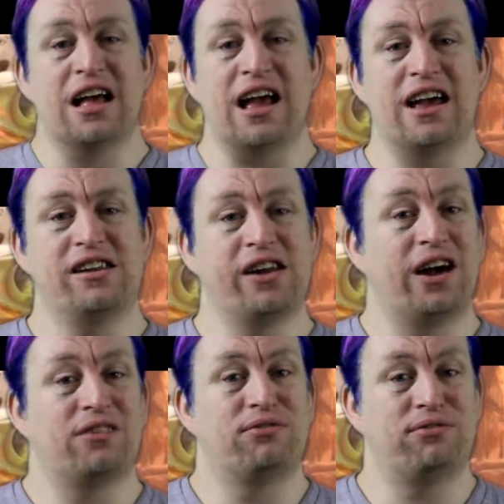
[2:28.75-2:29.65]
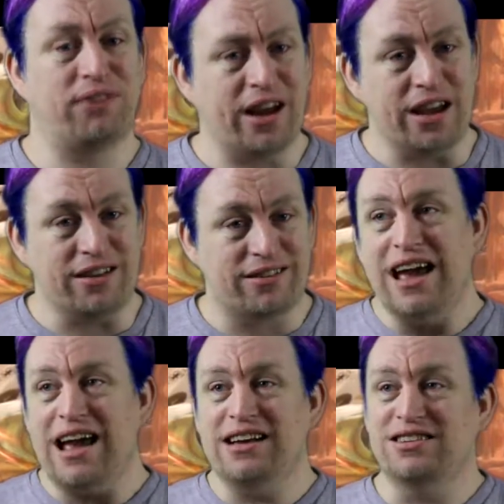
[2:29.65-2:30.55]
and not fight?"
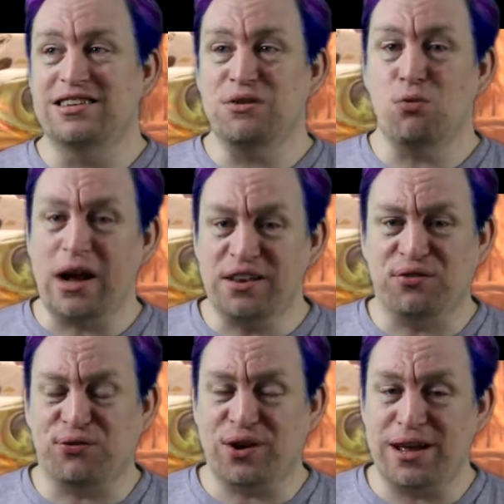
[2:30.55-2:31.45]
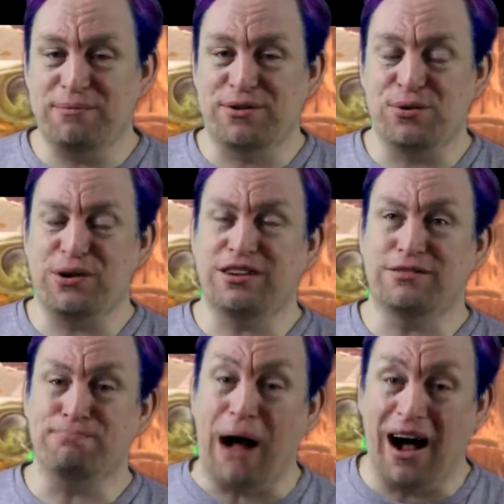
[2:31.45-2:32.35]
And she waits for him to
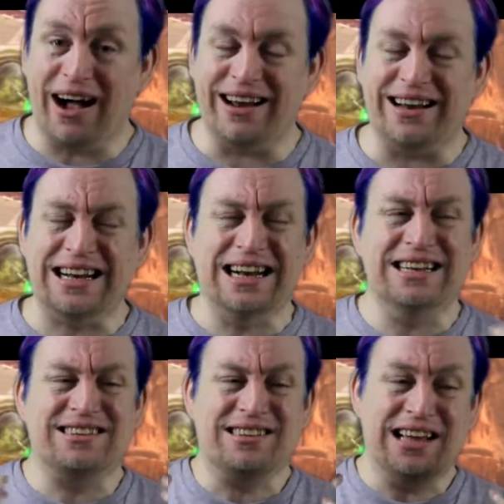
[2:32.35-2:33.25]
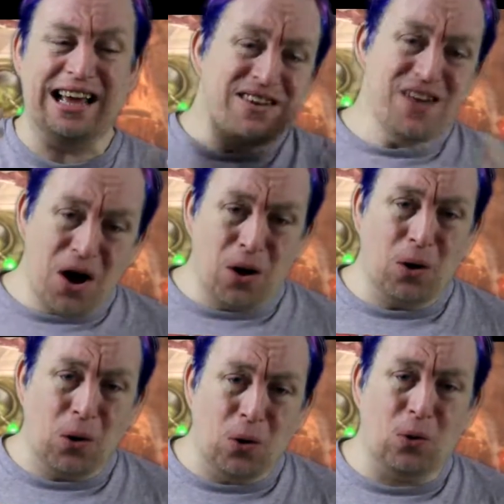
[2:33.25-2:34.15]
respond. And it's like,
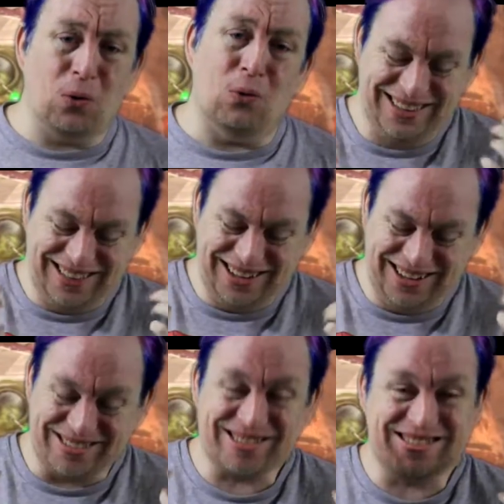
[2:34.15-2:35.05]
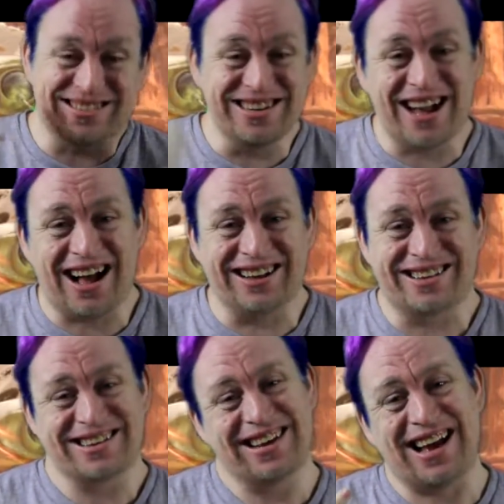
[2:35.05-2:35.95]
no! This is not
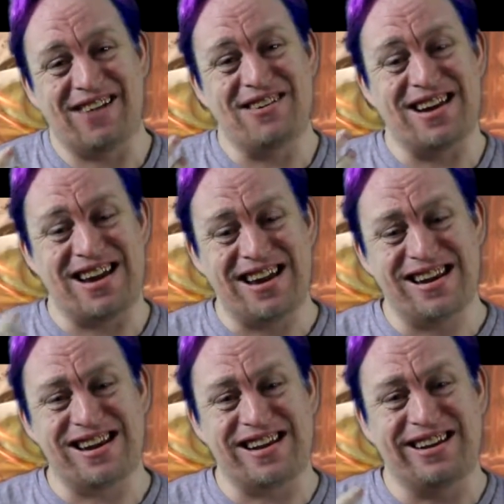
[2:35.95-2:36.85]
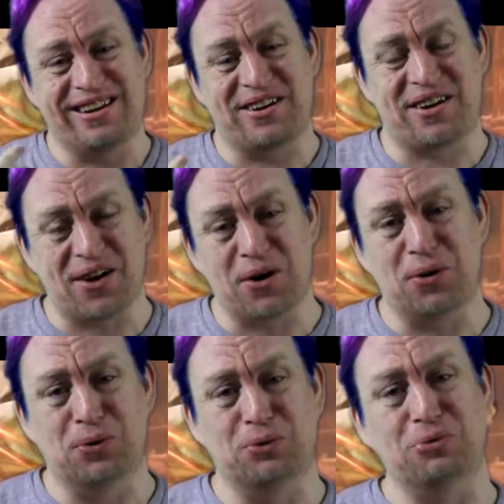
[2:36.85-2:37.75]
how an ending
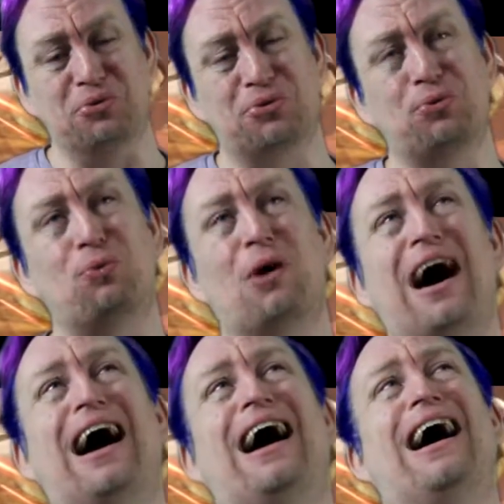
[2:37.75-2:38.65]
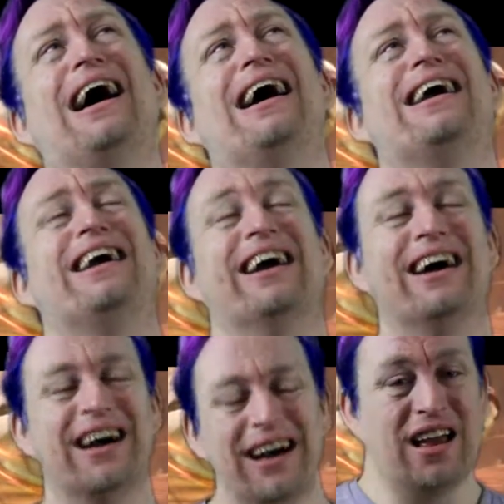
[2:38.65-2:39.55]
goes. Why?
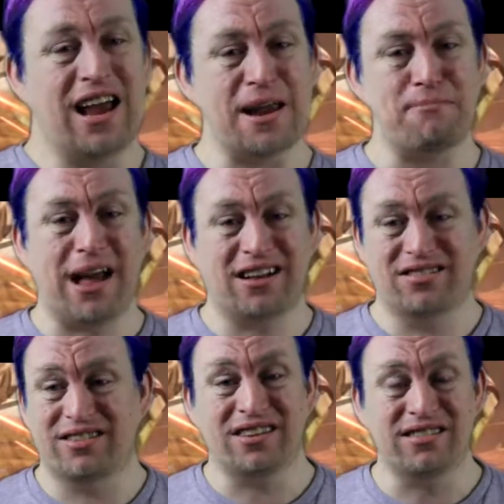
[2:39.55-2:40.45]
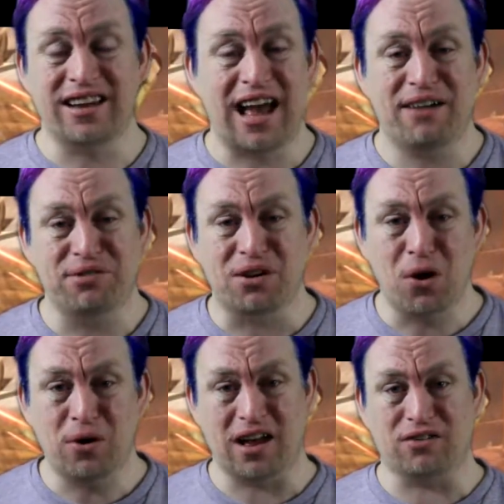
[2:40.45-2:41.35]
And Max doesn't have the
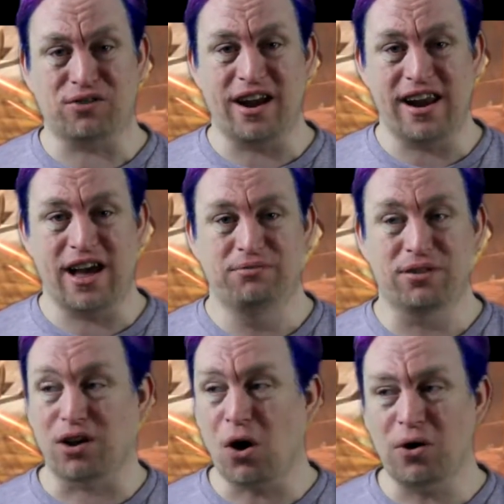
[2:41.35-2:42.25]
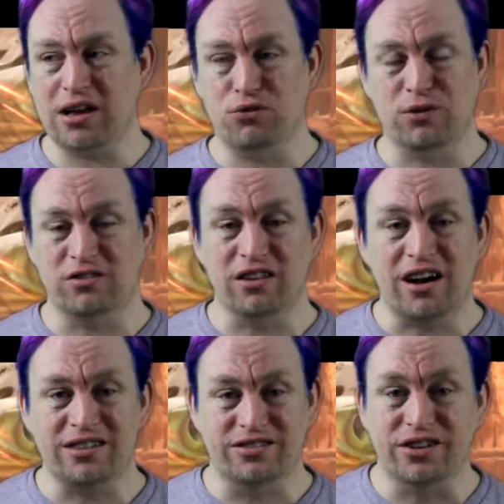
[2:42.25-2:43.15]
codex right now. The codex was
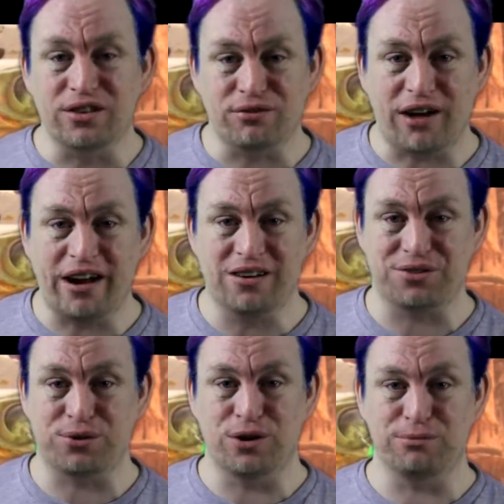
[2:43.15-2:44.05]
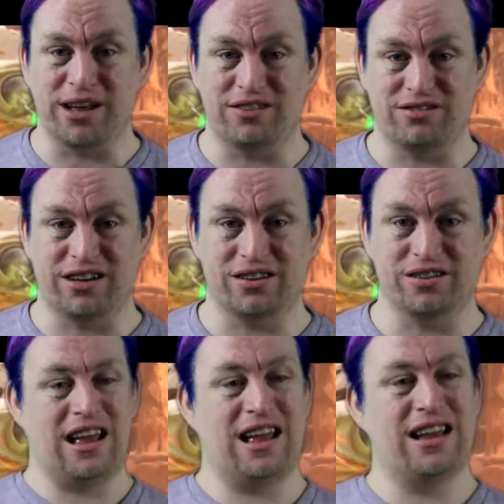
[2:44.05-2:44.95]
lost in the firestorm last
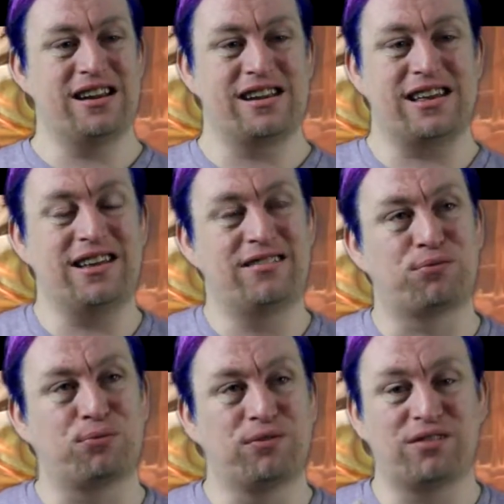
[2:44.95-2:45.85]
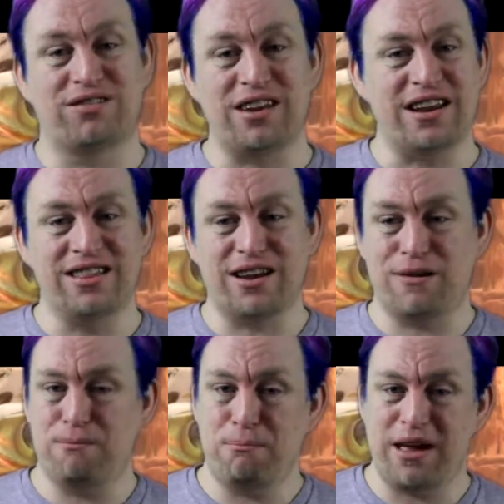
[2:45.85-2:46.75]
section. And he's sitting there
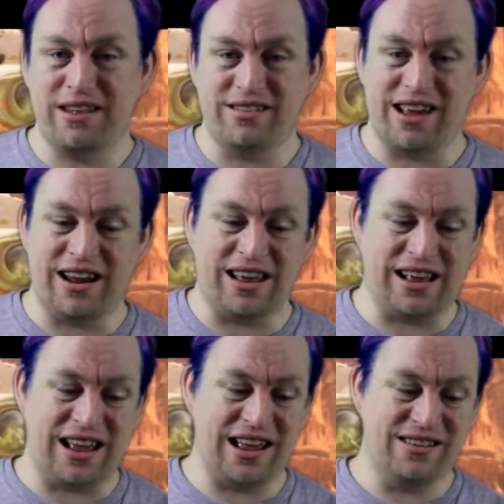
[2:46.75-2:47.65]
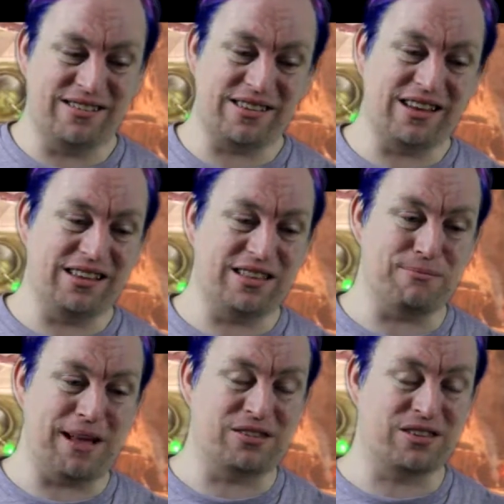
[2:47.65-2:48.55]
meditating, and suddenly the
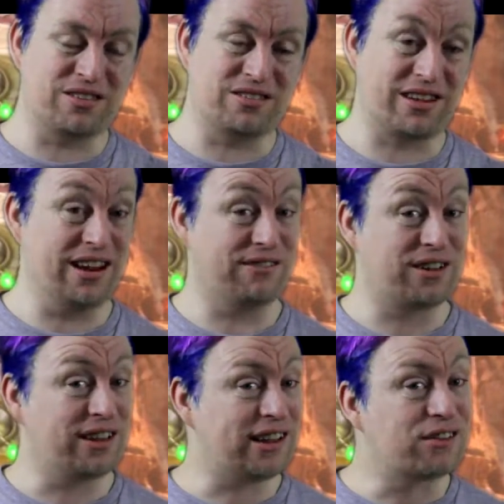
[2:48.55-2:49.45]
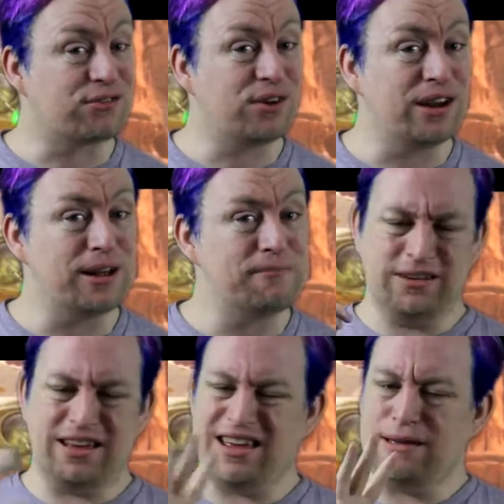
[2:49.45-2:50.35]
magic just kind of clicks for him.
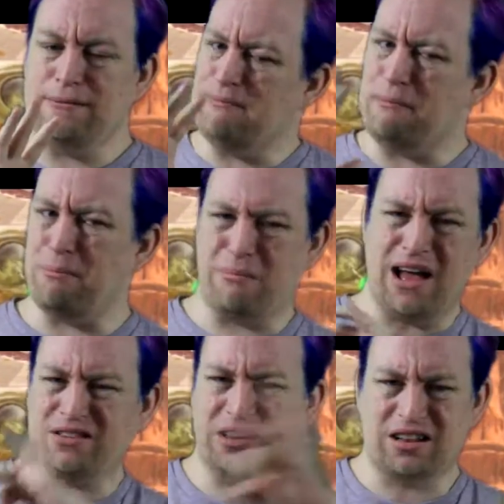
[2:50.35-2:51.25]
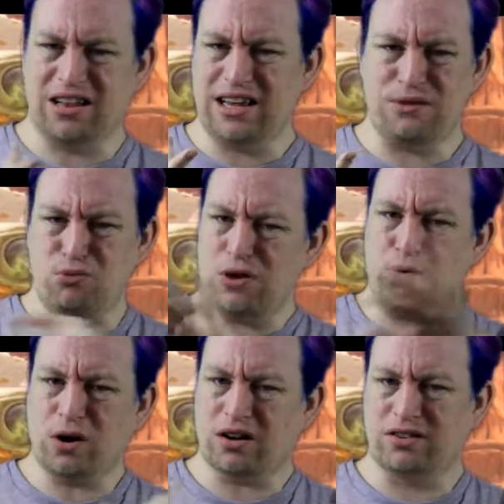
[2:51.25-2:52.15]
He magically
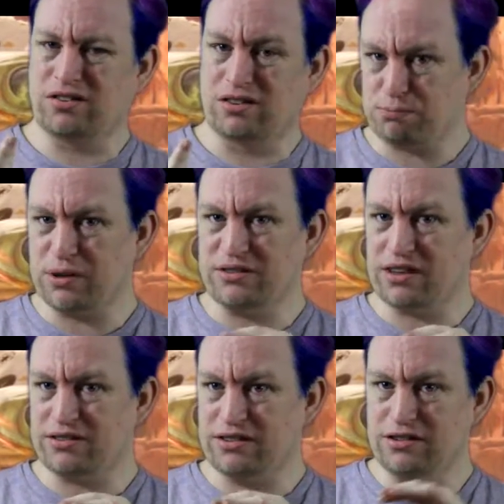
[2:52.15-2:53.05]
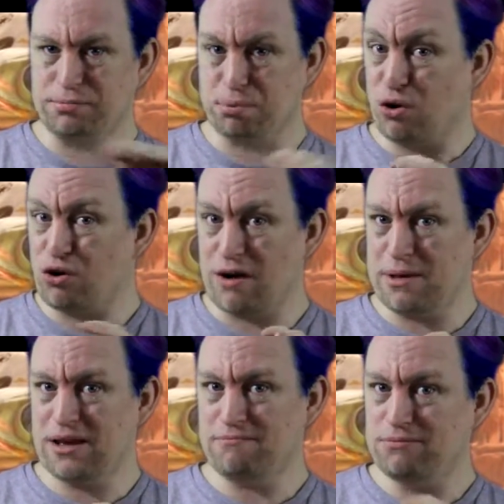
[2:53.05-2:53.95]
reworks Princess's
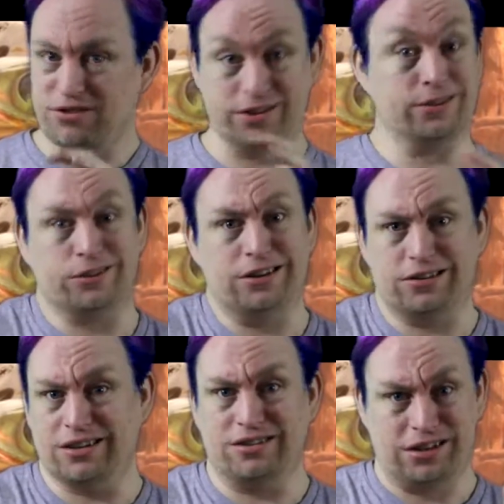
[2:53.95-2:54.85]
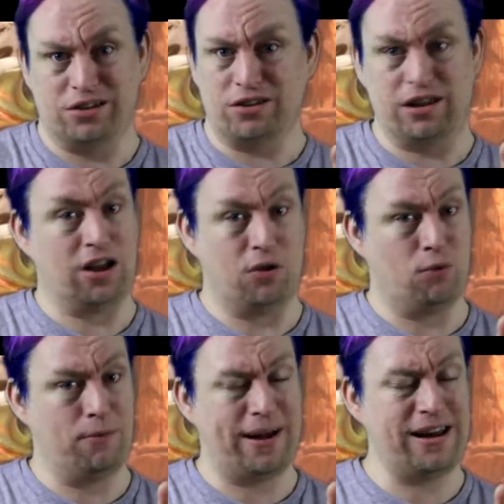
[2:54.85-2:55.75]
programming, since she's essentially a
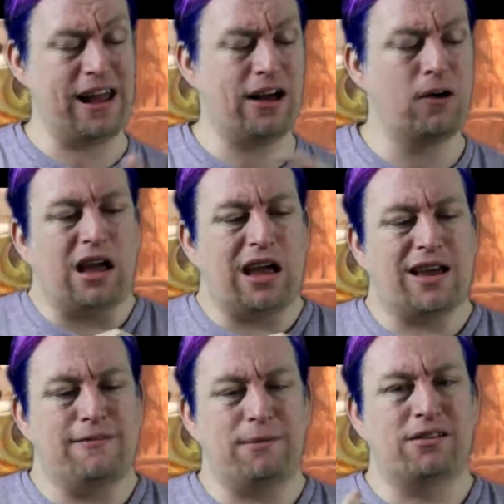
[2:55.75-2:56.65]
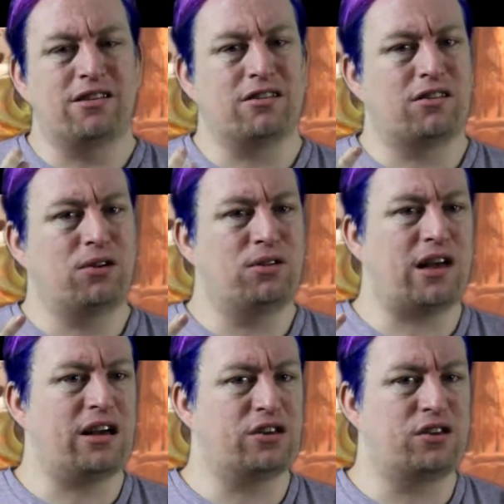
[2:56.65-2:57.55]
robot now, and makes it so
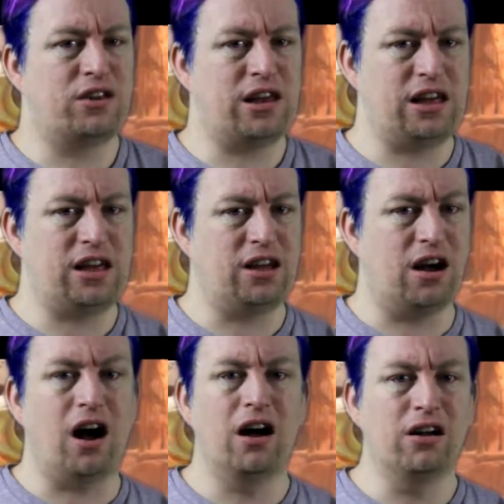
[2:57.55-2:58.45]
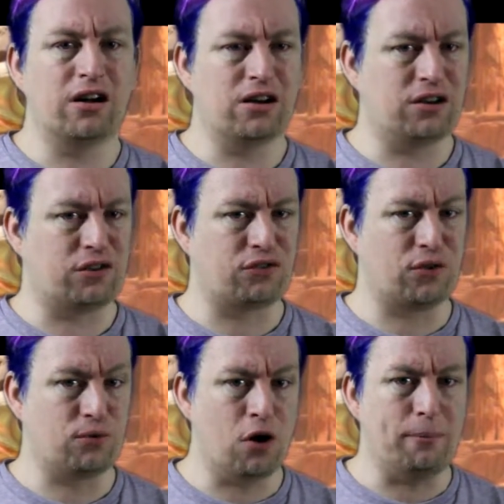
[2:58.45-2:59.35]
that she hungers
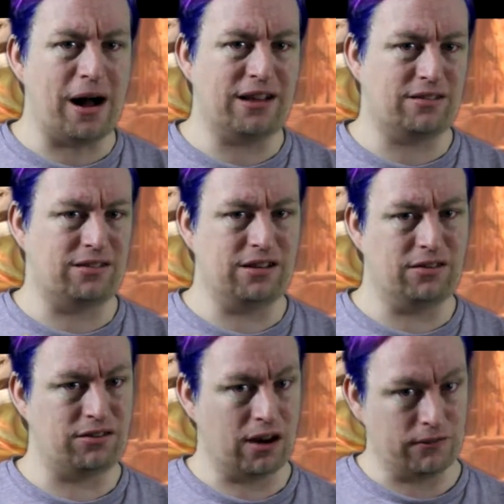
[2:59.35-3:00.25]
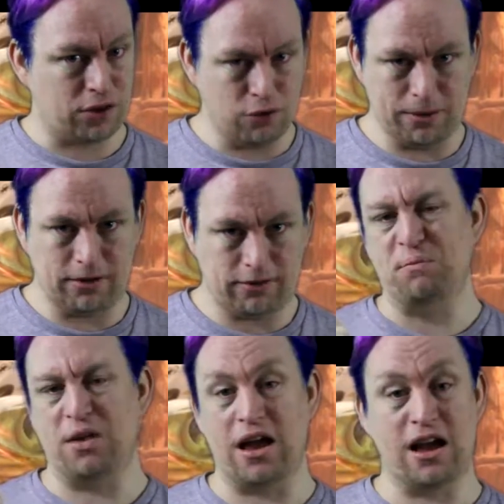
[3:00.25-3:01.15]
for robots instead of
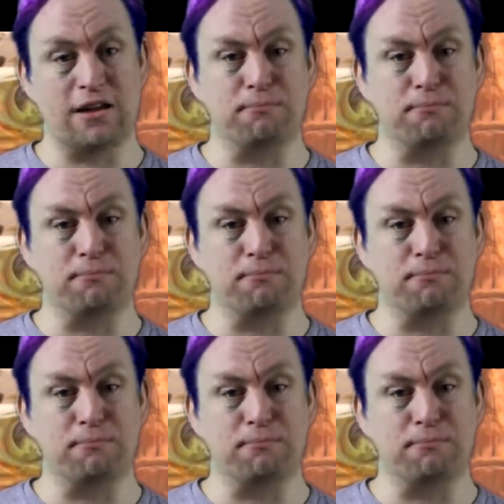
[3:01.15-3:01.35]
humans. And